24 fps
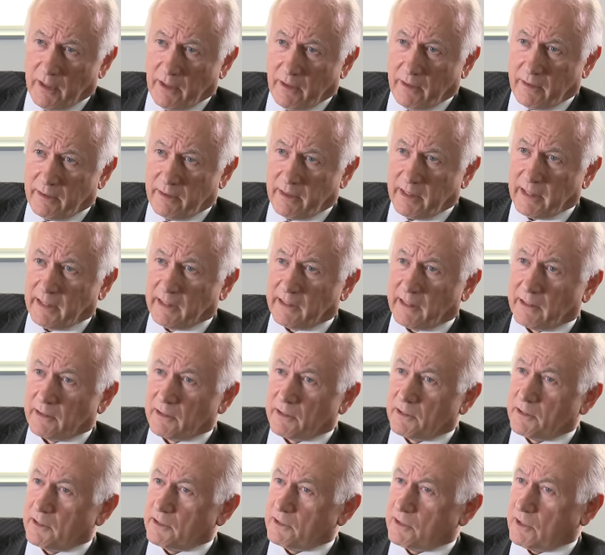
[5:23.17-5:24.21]
thinking
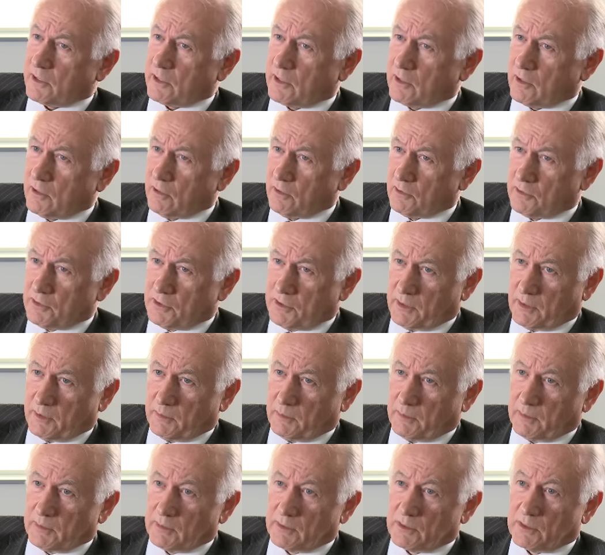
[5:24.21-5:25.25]
that it's a
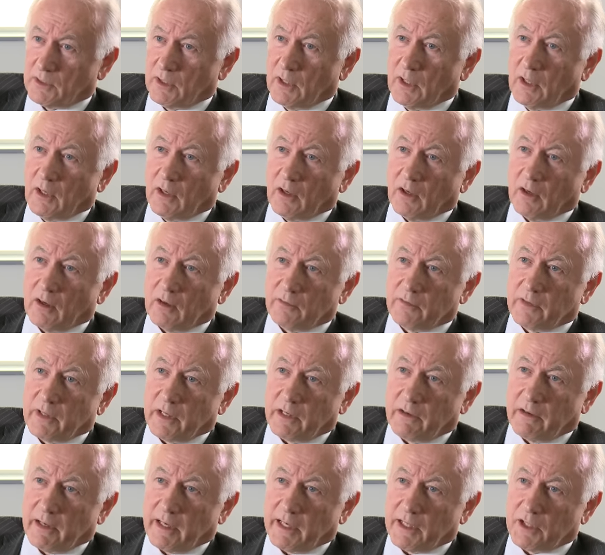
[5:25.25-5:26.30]
consequence of
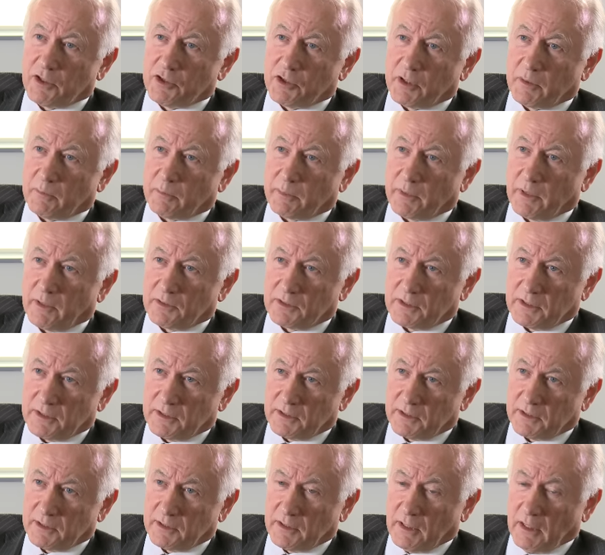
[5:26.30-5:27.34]
their aging
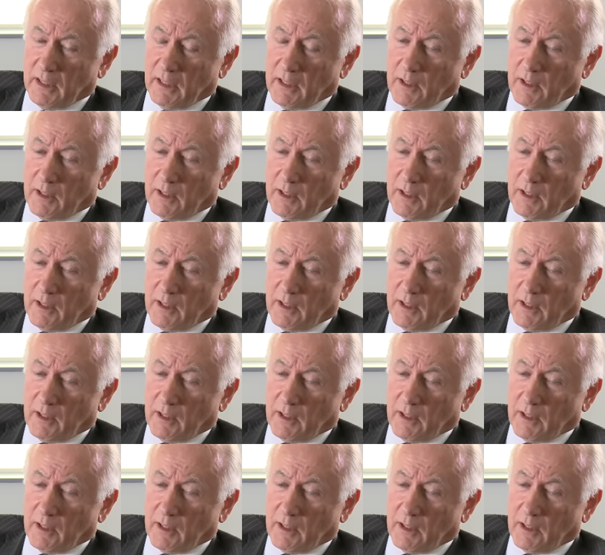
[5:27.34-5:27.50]
processes,